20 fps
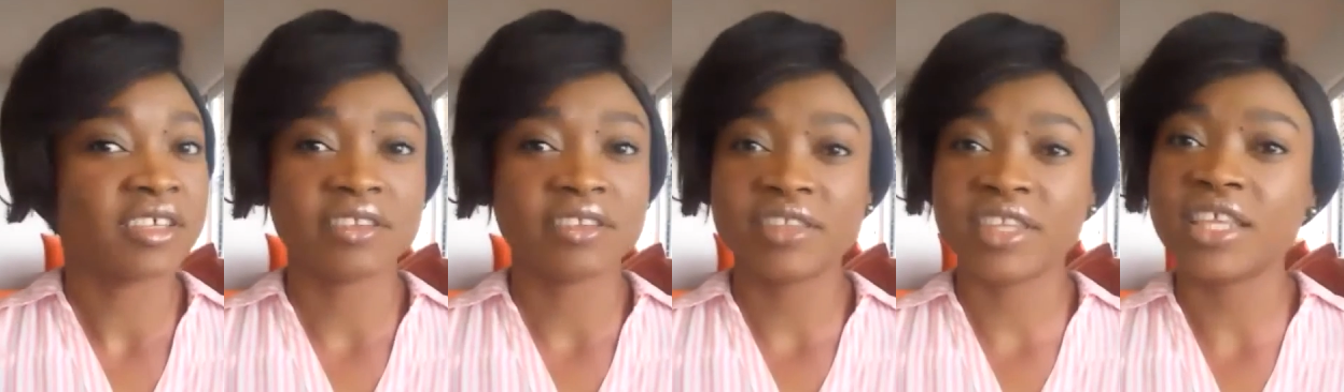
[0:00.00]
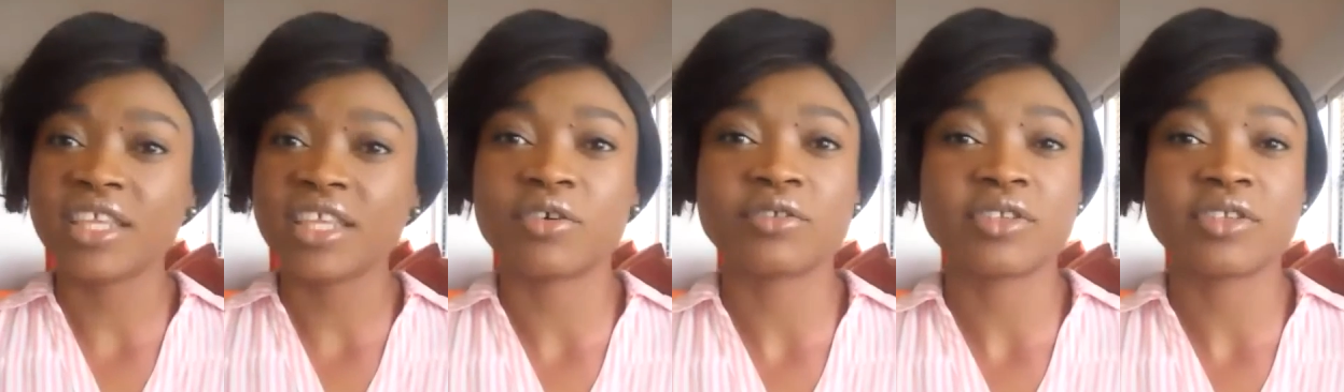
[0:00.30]
they
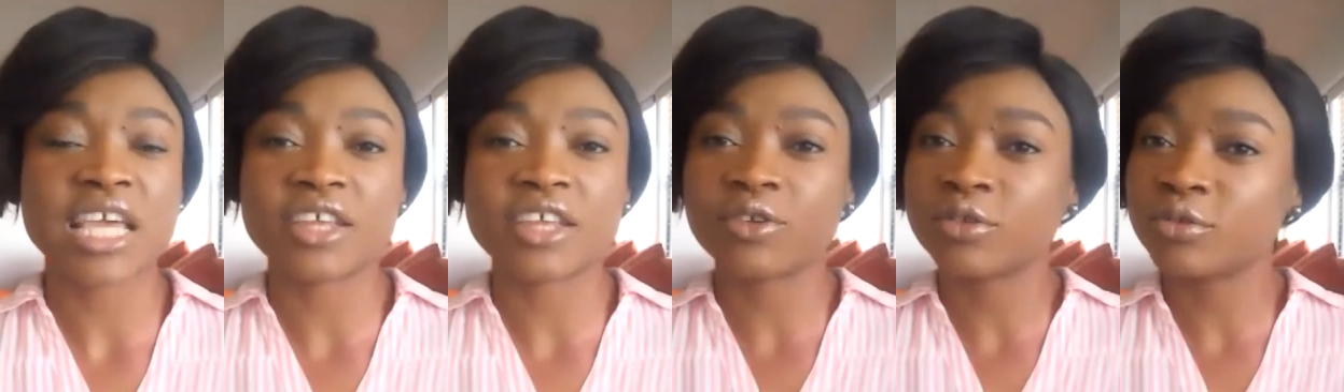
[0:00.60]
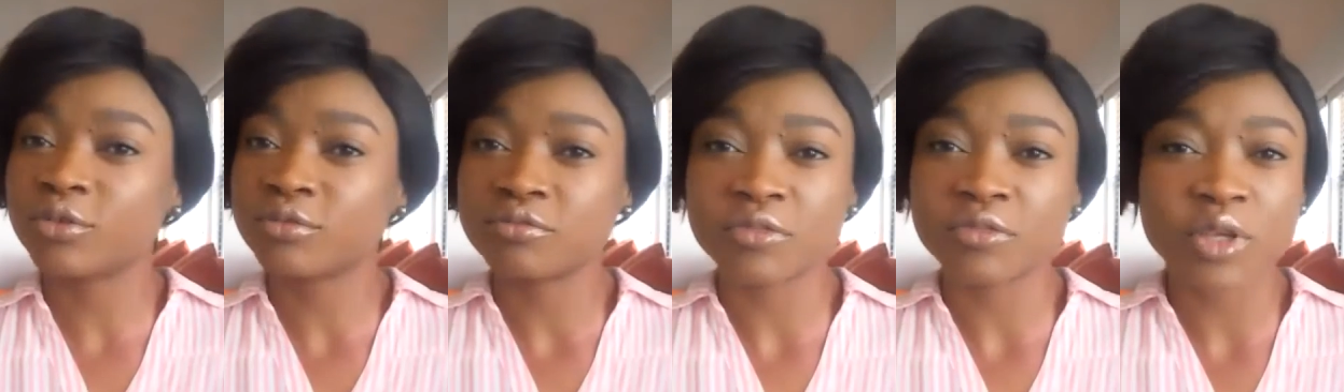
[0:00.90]

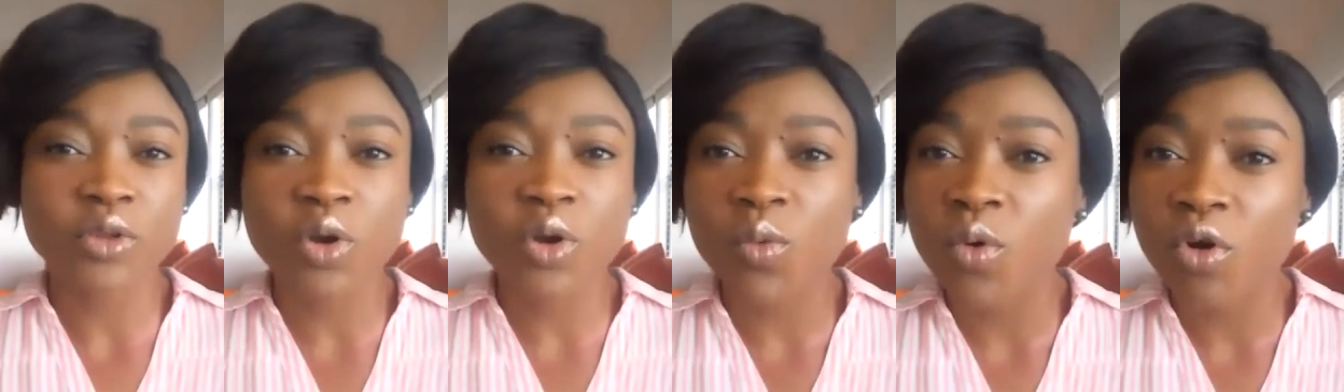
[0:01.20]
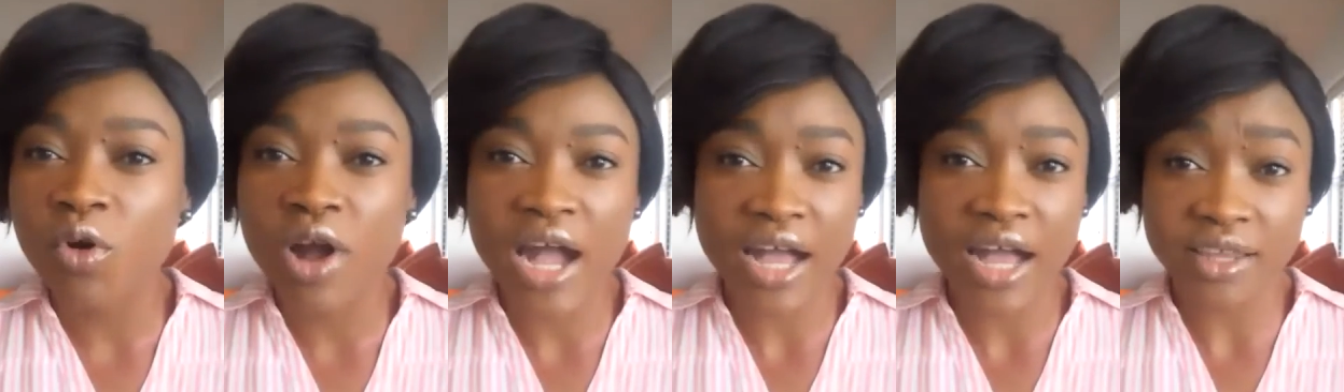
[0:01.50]
don't work
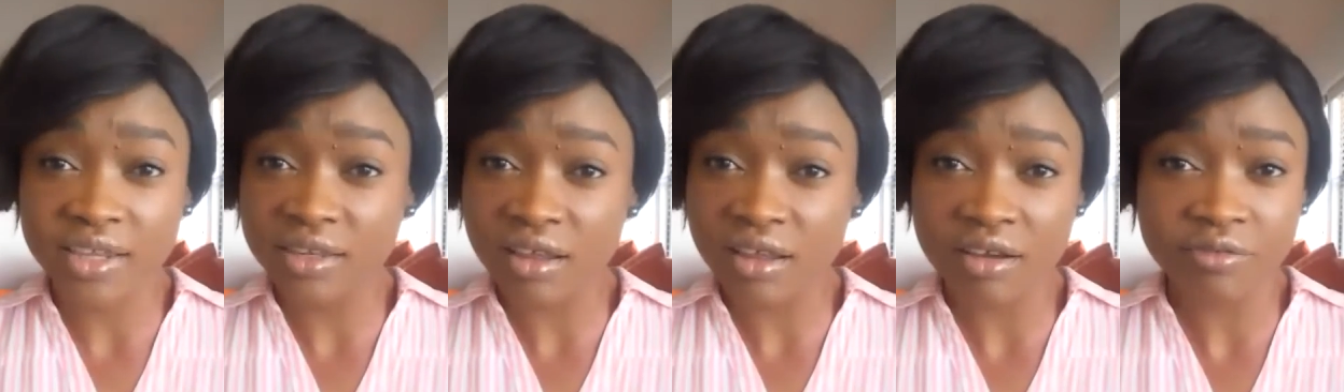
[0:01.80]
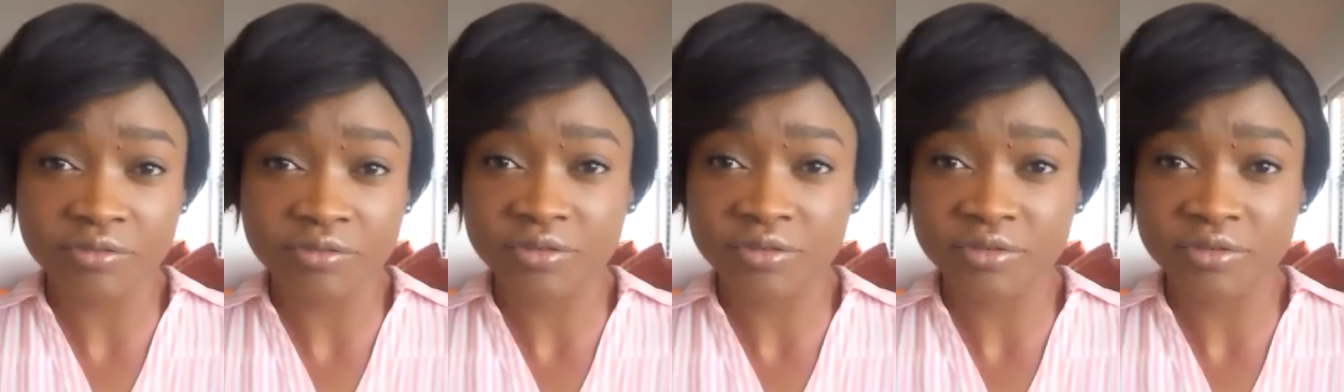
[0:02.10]
hard enough.